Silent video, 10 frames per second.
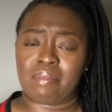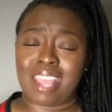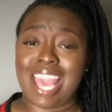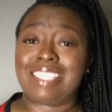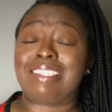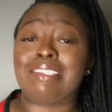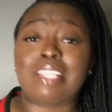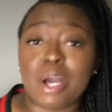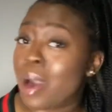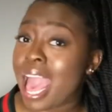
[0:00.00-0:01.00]
And
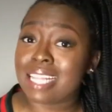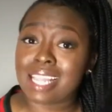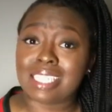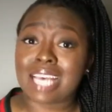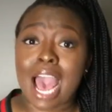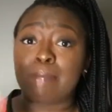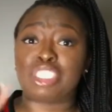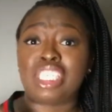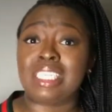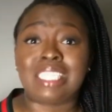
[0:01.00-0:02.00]
still at that time,
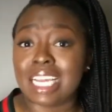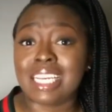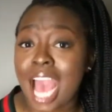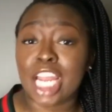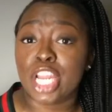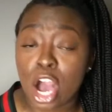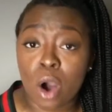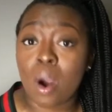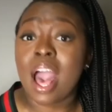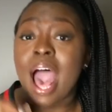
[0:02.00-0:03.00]
she did not
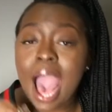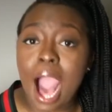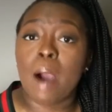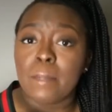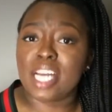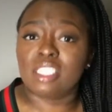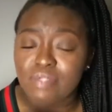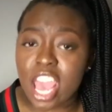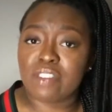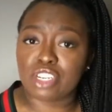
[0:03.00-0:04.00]
know how much
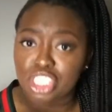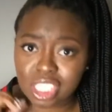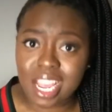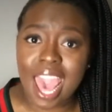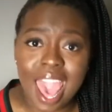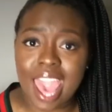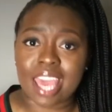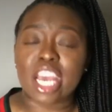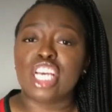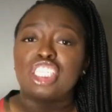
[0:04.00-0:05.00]
favor she had.
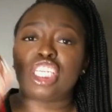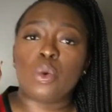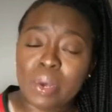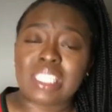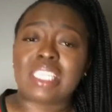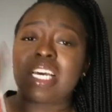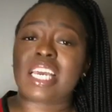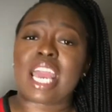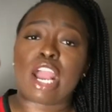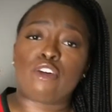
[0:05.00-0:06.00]
She went to the
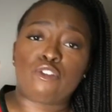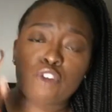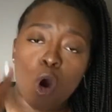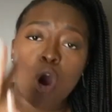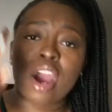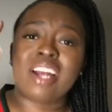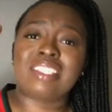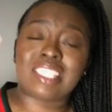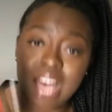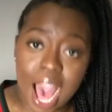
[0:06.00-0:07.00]
king 4
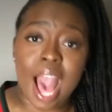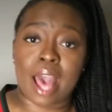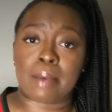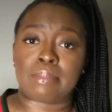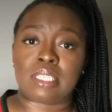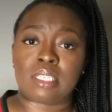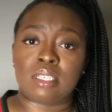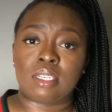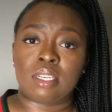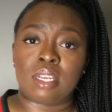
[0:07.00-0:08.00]
times
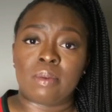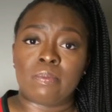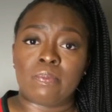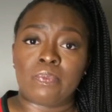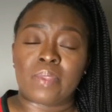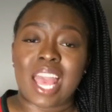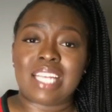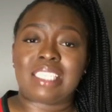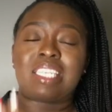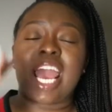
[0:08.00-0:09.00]
and
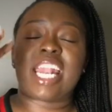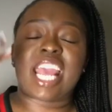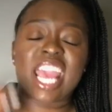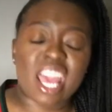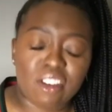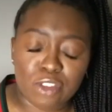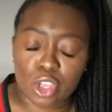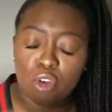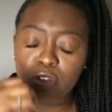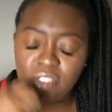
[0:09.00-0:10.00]
said, if
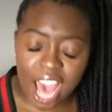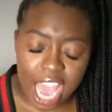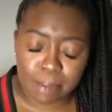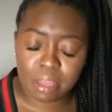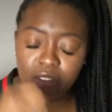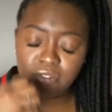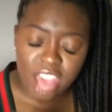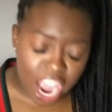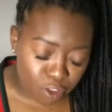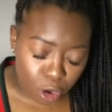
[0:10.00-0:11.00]
you find me
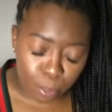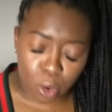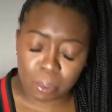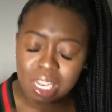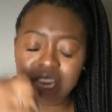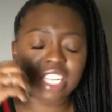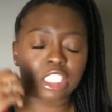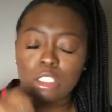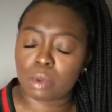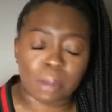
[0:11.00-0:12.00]
favorable, please